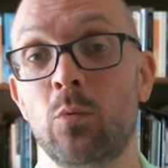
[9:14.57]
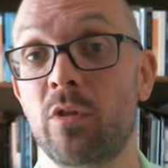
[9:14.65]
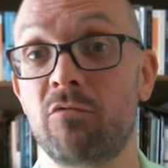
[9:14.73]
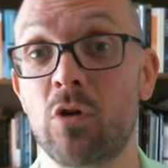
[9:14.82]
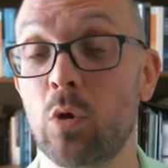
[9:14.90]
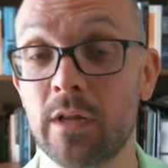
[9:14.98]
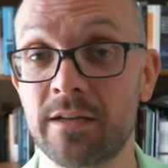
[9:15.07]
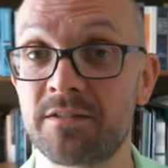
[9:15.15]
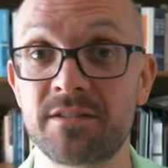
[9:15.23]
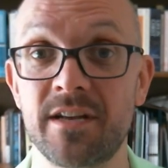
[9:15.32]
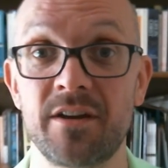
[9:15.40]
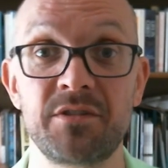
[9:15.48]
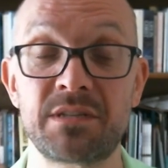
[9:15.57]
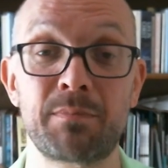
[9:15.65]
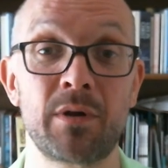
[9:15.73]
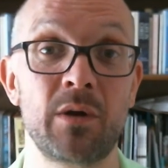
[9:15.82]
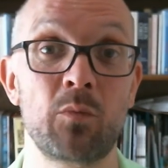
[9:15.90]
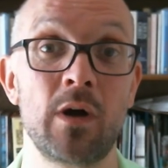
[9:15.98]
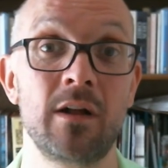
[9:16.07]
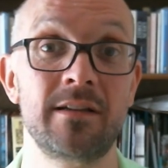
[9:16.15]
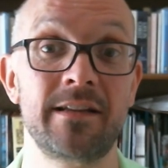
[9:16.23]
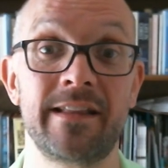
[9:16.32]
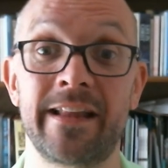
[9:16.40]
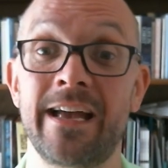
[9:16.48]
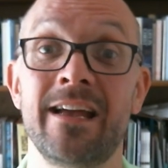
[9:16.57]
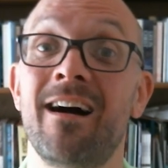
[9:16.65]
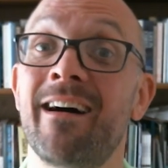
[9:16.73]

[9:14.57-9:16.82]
Well, the Rolling Stones put it well, didn't they?